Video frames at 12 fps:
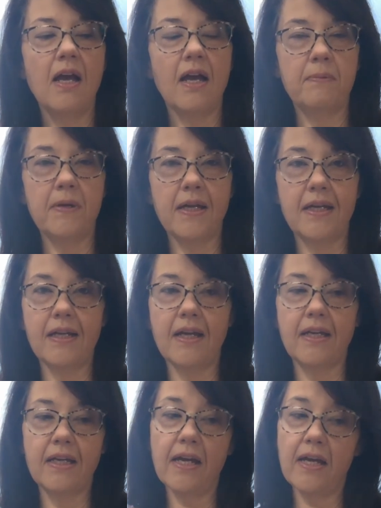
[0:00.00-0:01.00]
I put
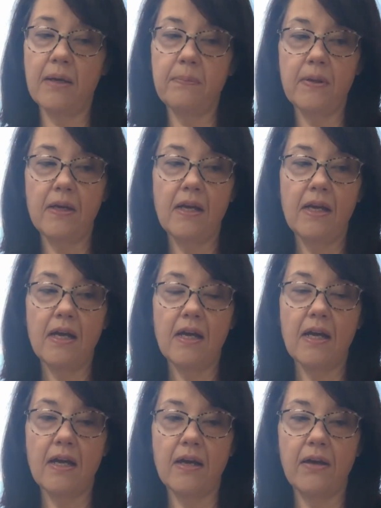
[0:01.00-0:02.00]
a cup
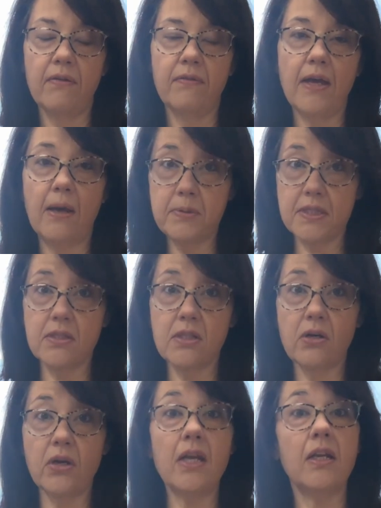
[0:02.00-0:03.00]
of Epsom
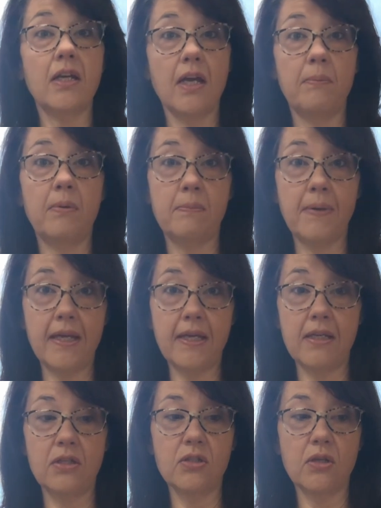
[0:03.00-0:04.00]
salt and a cup of
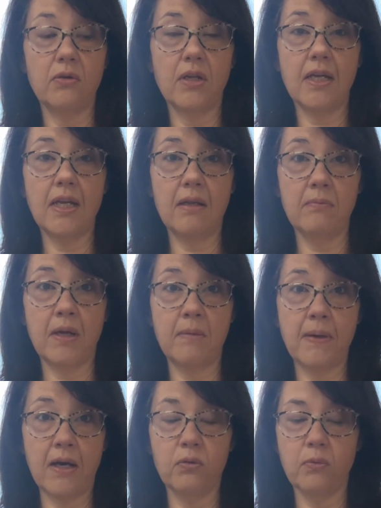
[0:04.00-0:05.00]
baking soda in my
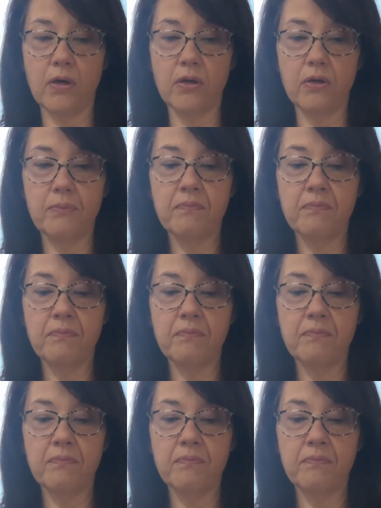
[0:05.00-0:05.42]
bath water.